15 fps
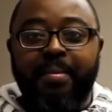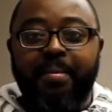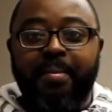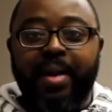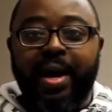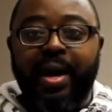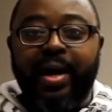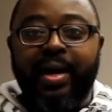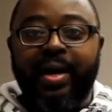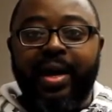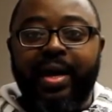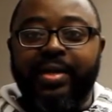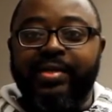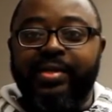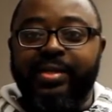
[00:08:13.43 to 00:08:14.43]

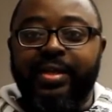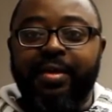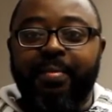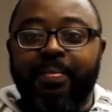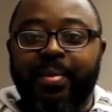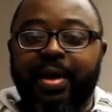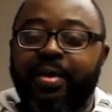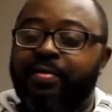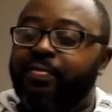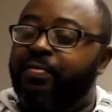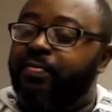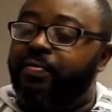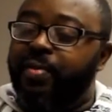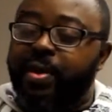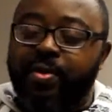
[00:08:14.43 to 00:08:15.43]
Makasimba.
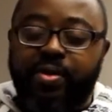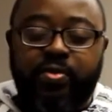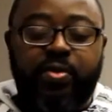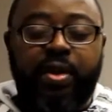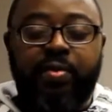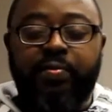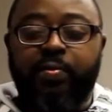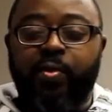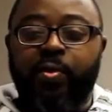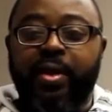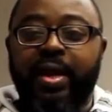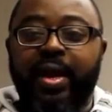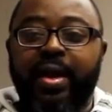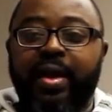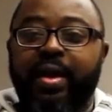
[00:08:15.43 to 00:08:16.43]
Very
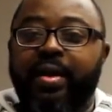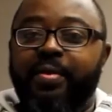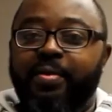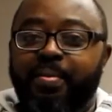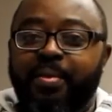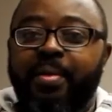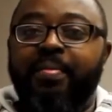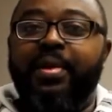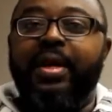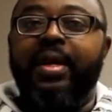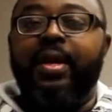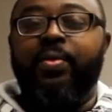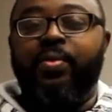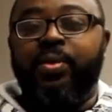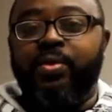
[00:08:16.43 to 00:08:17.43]
straightforward. And remember
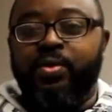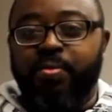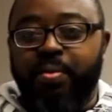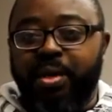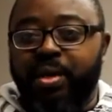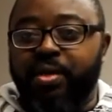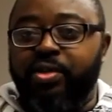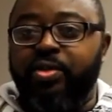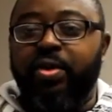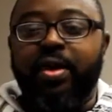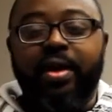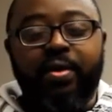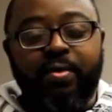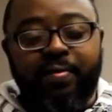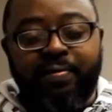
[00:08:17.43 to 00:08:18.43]
again, when you're speaking
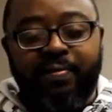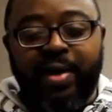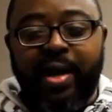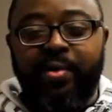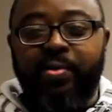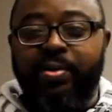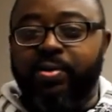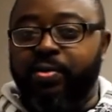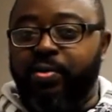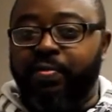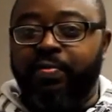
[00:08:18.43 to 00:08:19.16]
Shona, your vowels